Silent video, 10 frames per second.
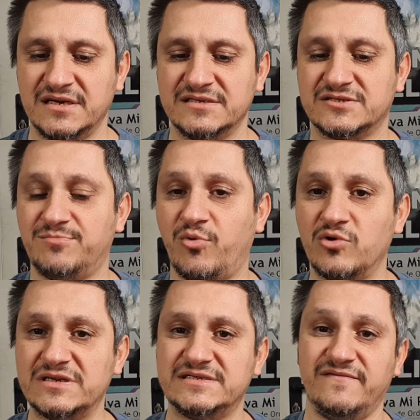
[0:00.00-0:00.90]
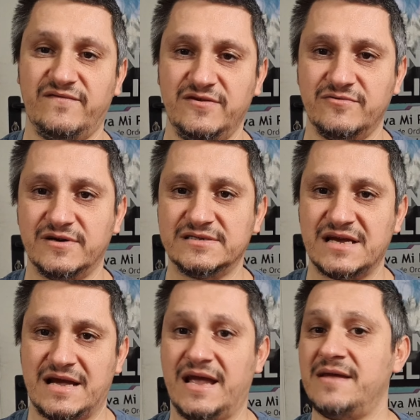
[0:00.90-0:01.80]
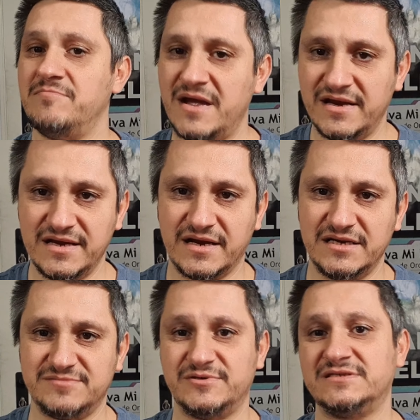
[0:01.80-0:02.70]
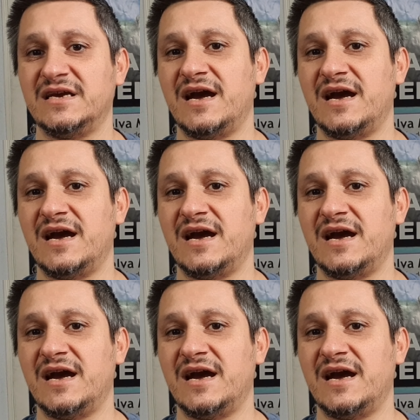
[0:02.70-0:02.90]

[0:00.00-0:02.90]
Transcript: supporters and viewers a Merry Christmas,